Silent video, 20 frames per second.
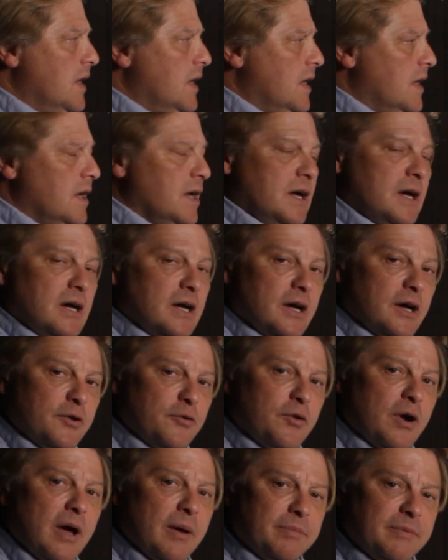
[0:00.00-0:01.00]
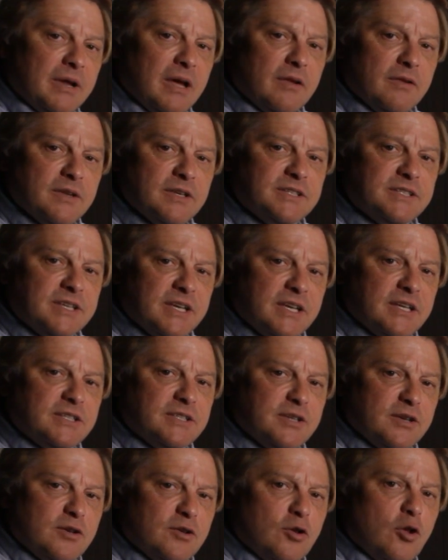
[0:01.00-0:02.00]
a drop-down that says
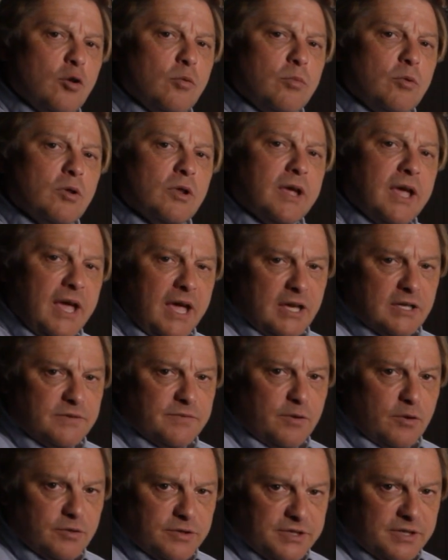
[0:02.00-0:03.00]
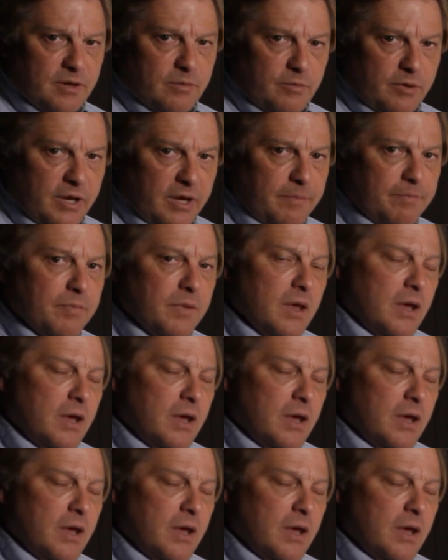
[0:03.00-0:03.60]
the Global Cash Flow Summary.